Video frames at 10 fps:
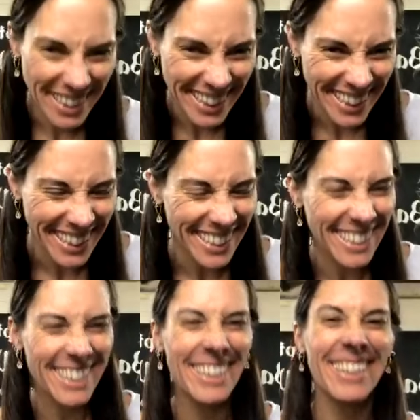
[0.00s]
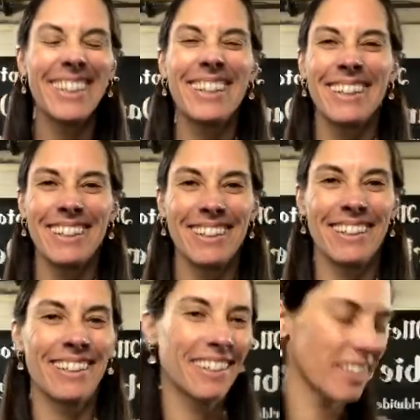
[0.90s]
We took a little vote,
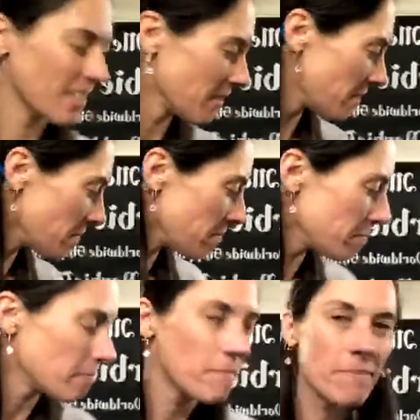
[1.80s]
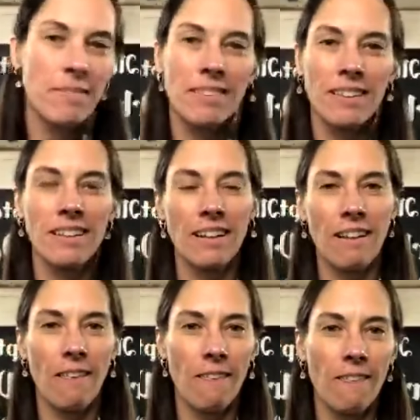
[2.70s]
I guess, inside
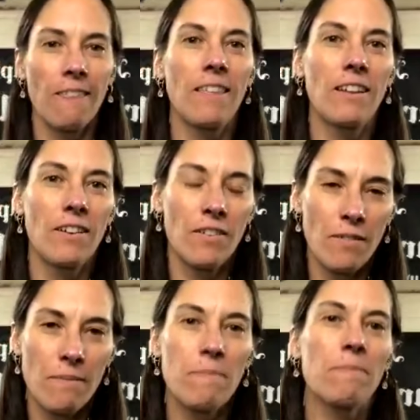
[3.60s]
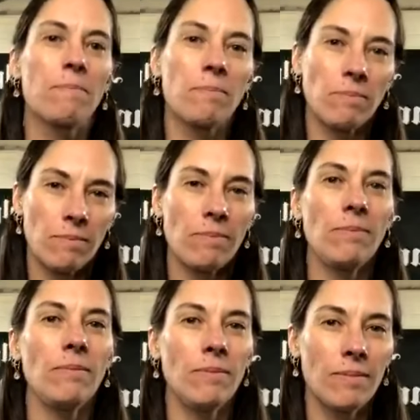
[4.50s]
AWS there. All the employees
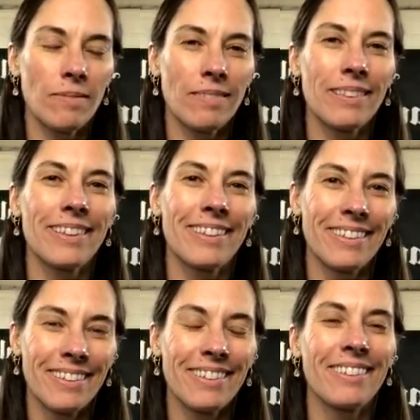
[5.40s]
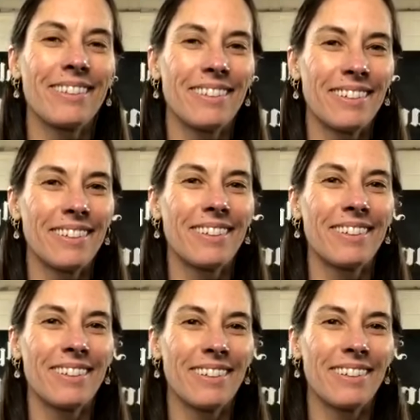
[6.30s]
voted. There was a couple of top names
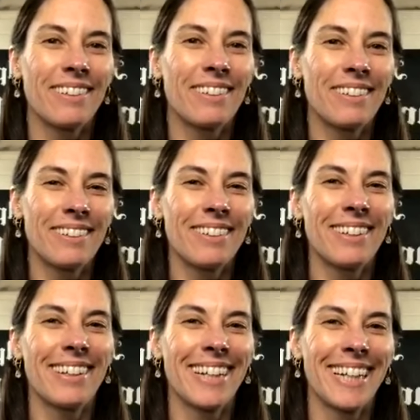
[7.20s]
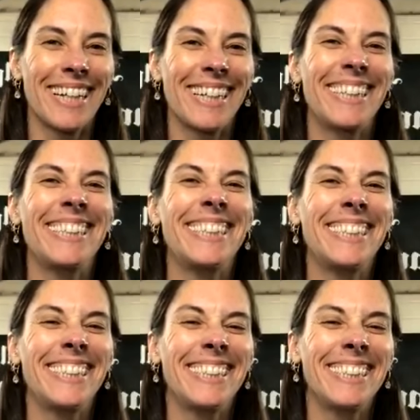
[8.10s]
that I guess they liked, and Metal
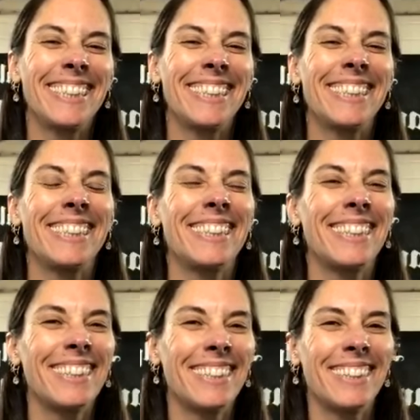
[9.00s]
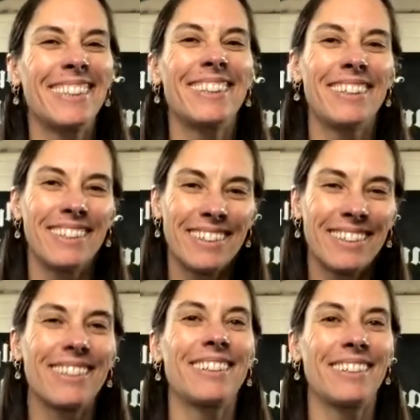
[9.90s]
Maiden was the winner.
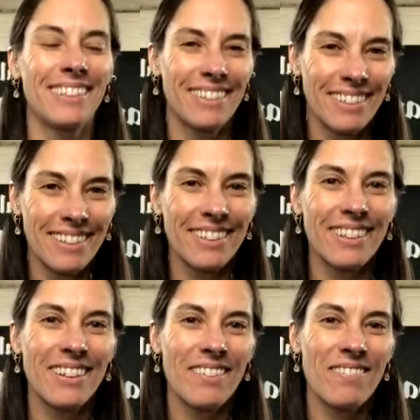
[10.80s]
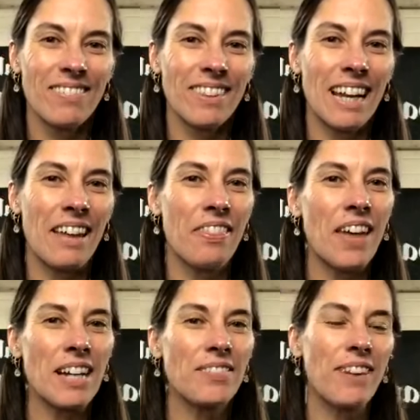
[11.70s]
So no
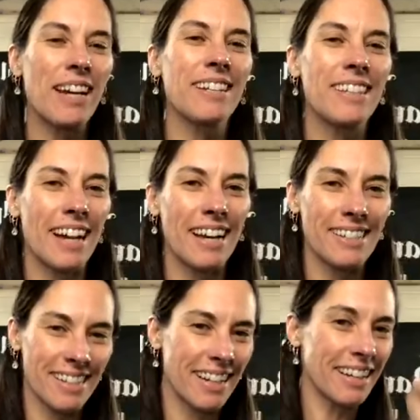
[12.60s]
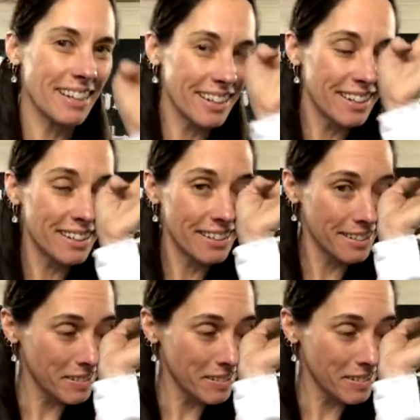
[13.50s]
longer is Lady Liberty.